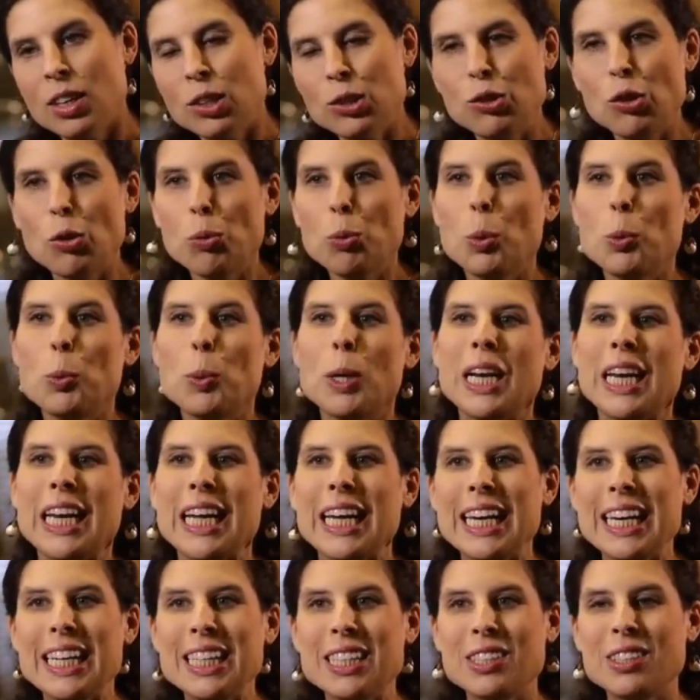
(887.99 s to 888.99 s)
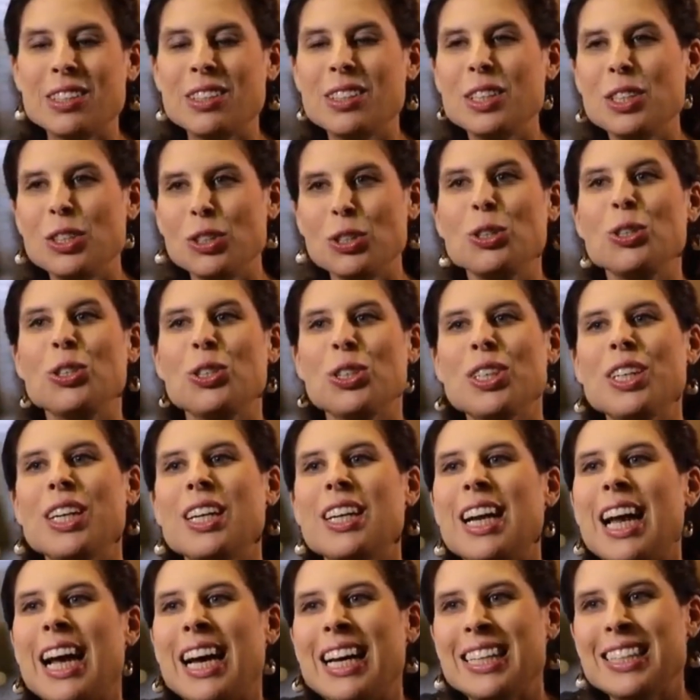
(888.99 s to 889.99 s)
So we will
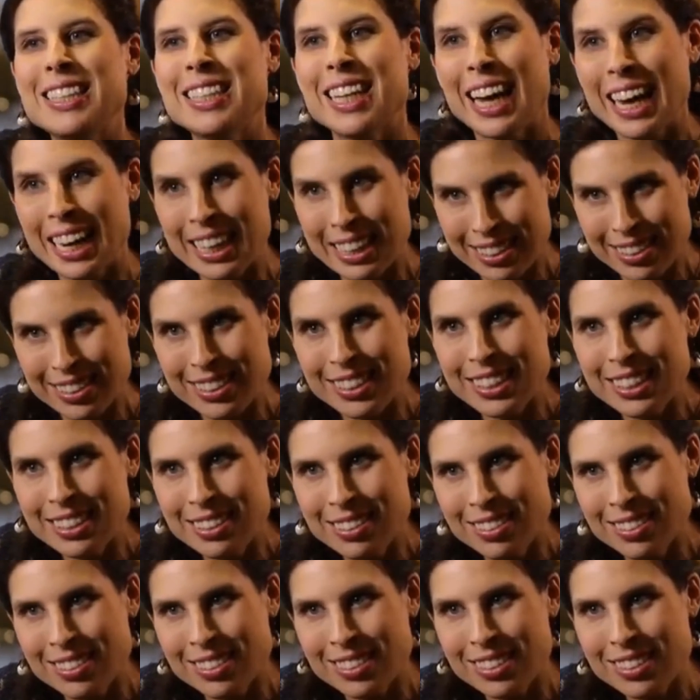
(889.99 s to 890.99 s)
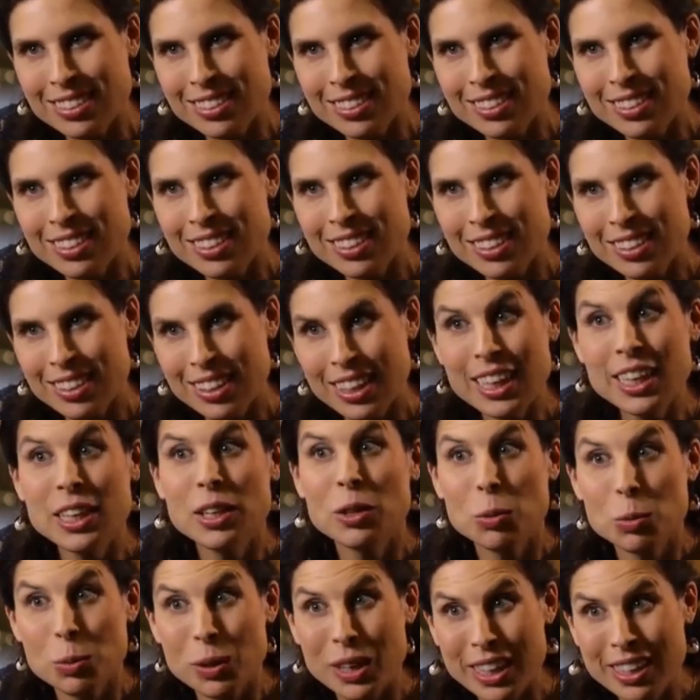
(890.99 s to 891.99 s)
institutionalize ISIS
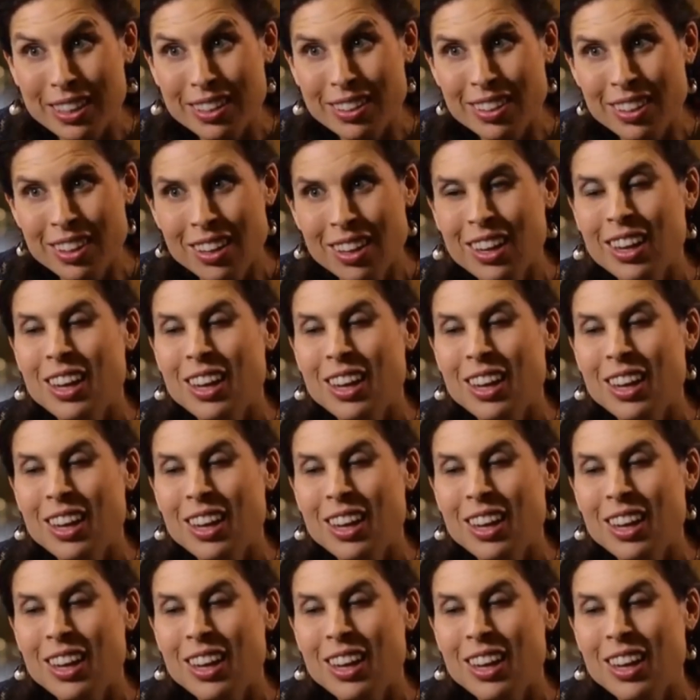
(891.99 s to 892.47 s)
in a way